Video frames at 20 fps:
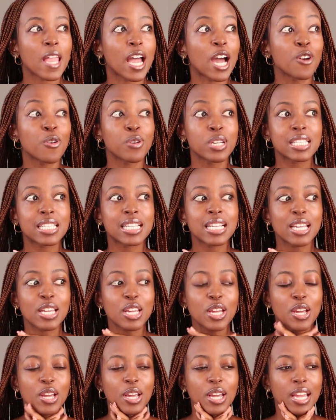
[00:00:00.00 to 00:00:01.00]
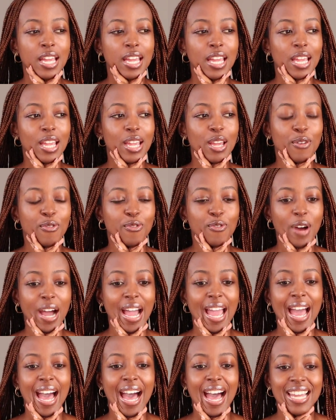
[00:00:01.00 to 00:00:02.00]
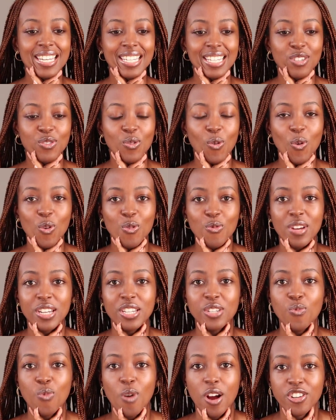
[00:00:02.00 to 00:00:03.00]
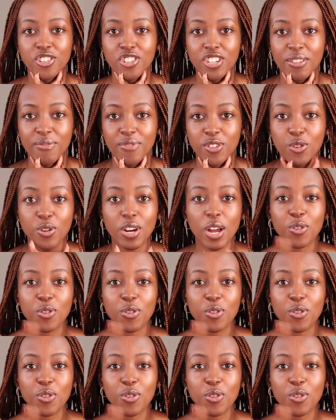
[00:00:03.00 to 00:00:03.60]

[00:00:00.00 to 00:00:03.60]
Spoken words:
And honestly, if I hadn't already watched a video,